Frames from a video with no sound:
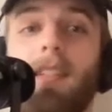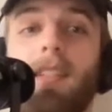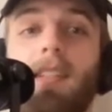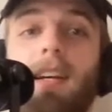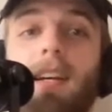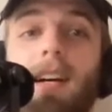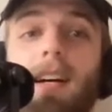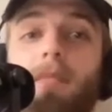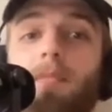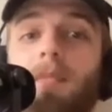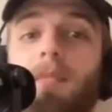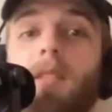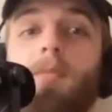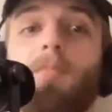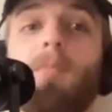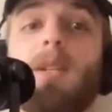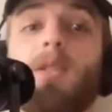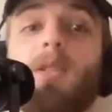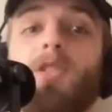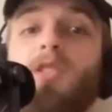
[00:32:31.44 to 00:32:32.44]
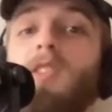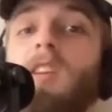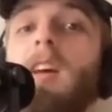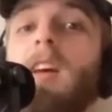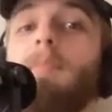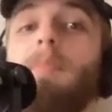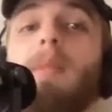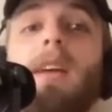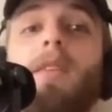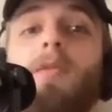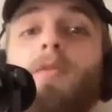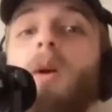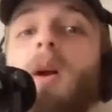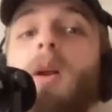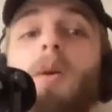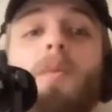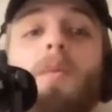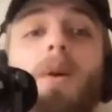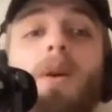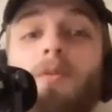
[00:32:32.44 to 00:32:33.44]
Um, there's pictures of him playing
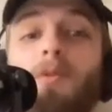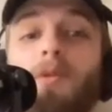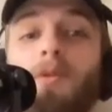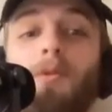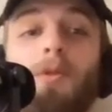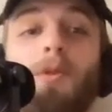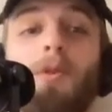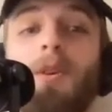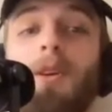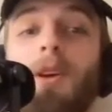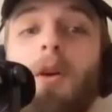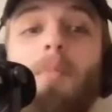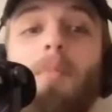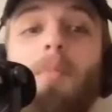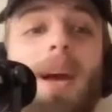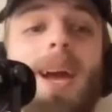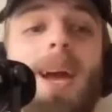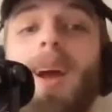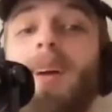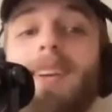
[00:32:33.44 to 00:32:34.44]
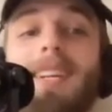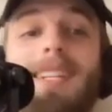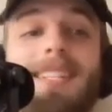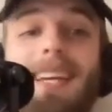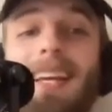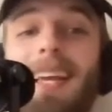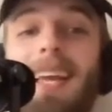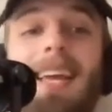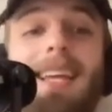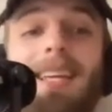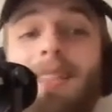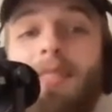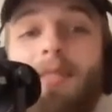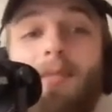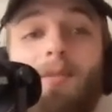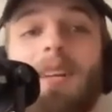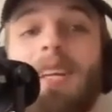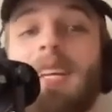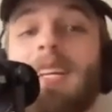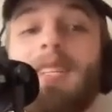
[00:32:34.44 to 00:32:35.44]
one on one with Rudy Gobert, and he's like hitting
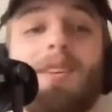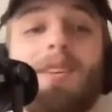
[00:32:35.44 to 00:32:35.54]
threes